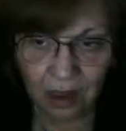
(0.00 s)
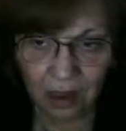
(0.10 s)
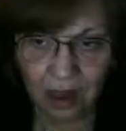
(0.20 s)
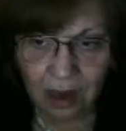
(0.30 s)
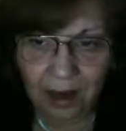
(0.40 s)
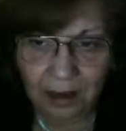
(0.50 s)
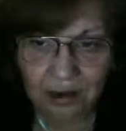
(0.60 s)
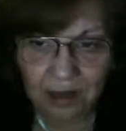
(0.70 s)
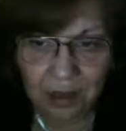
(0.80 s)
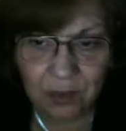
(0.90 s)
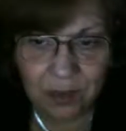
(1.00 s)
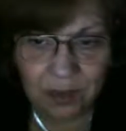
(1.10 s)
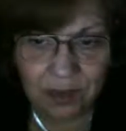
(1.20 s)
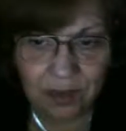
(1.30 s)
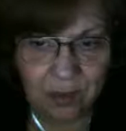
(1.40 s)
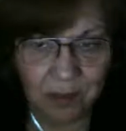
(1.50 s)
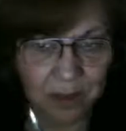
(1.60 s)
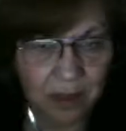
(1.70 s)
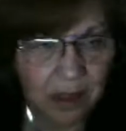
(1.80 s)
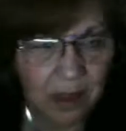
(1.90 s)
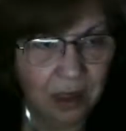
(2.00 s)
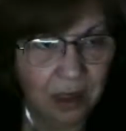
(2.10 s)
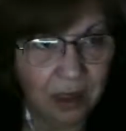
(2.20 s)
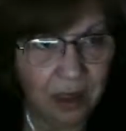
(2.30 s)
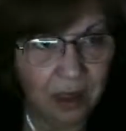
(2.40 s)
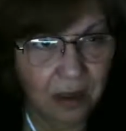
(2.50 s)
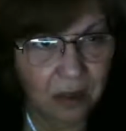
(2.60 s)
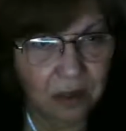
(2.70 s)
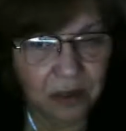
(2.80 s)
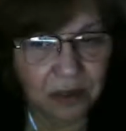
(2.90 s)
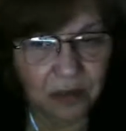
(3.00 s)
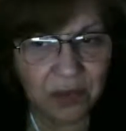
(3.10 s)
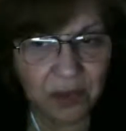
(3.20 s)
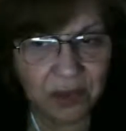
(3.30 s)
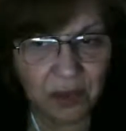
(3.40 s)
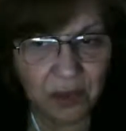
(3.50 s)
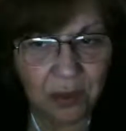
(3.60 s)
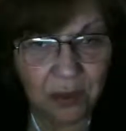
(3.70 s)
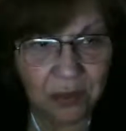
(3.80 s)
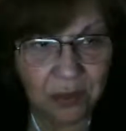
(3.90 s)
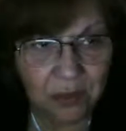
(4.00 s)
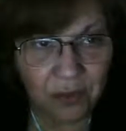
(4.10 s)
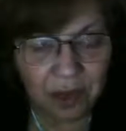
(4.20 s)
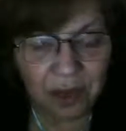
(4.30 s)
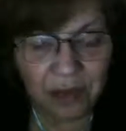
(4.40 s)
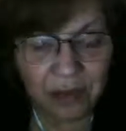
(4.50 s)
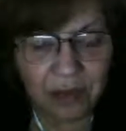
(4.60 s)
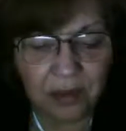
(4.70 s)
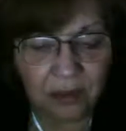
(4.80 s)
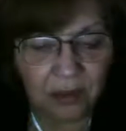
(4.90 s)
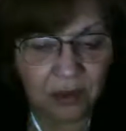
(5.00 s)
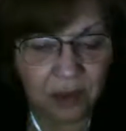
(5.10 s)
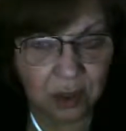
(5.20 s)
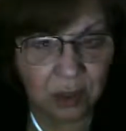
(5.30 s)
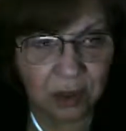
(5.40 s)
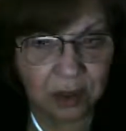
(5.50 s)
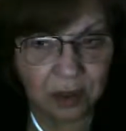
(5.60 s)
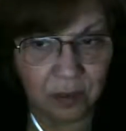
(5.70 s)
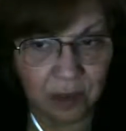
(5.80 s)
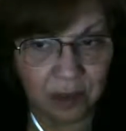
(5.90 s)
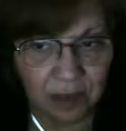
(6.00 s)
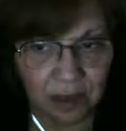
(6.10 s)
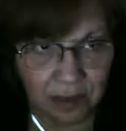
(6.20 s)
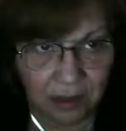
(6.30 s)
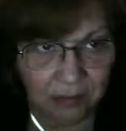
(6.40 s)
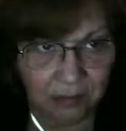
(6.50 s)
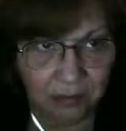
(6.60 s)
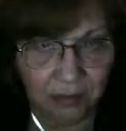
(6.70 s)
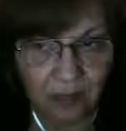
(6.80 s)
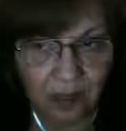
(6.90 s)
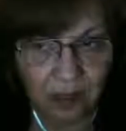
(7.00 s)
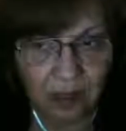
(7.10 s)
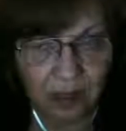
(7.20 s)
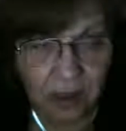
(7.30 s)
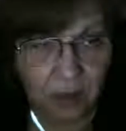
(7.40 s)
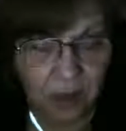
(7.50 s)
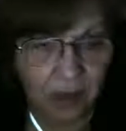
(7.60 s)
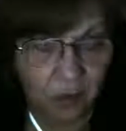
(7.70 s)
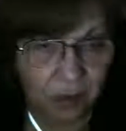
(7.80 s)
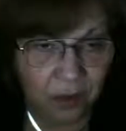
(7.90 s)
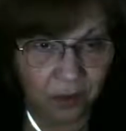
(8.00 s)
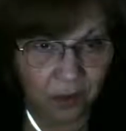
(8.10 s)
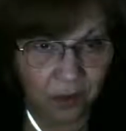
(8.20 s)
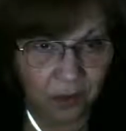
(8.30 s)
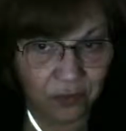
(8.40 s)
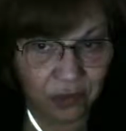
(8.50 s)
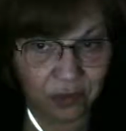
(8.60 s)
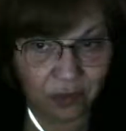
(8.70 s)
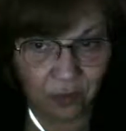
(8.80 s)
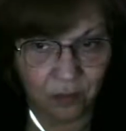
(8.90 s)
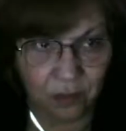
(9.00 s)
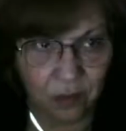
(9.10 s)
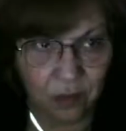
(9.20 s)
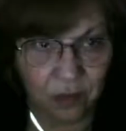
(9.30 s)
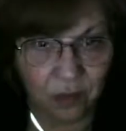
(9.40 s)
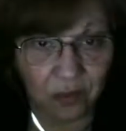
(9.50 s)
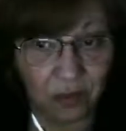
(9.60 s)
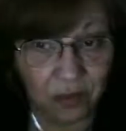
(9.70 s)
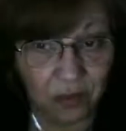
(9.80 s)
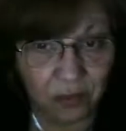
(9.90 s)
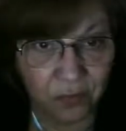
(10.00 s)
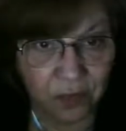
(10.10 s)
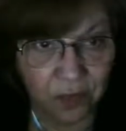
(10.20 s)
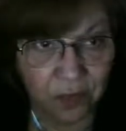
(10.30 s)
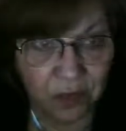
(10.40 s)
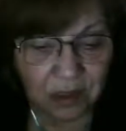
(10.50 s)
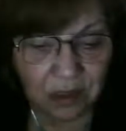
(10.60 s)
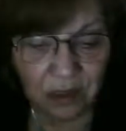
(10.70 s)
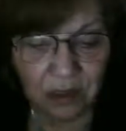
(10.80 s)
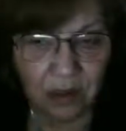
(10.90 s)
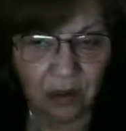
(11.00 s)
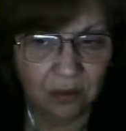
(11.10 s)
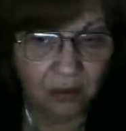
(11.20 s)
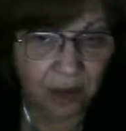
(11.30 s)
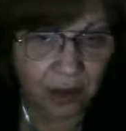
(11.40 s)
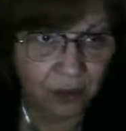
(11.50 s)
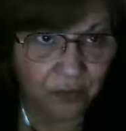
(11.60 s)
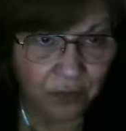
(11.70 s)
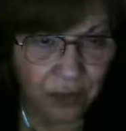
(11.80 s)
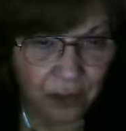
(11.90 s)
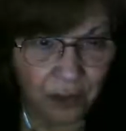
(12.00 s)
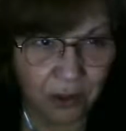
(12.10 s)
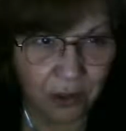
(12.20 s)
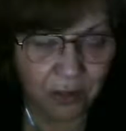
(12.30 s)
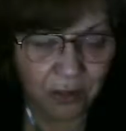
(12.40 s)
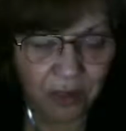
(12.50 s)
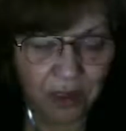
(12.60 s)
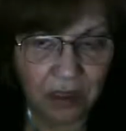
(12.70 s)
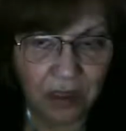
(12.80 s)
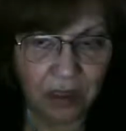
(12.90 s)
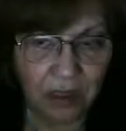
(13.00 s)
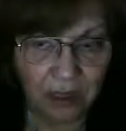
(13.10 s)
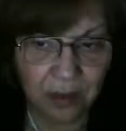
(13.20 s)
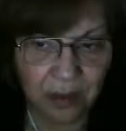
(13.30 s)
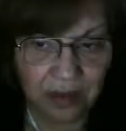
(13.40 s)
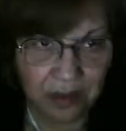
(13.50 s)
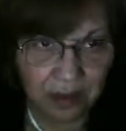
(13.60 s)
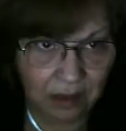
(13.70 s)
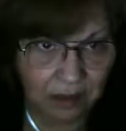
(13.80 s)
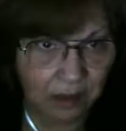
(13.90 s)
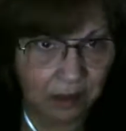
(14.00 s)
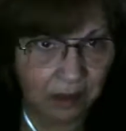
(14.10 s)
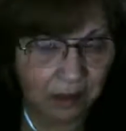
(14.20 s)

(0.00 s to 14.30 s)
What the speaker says: Hi, Joy. Welcome. So that's kind of what I'm looking for, guys. The gentleman's name is Dan. He may have been involved in some form of law enforcement, firefighter, EMT,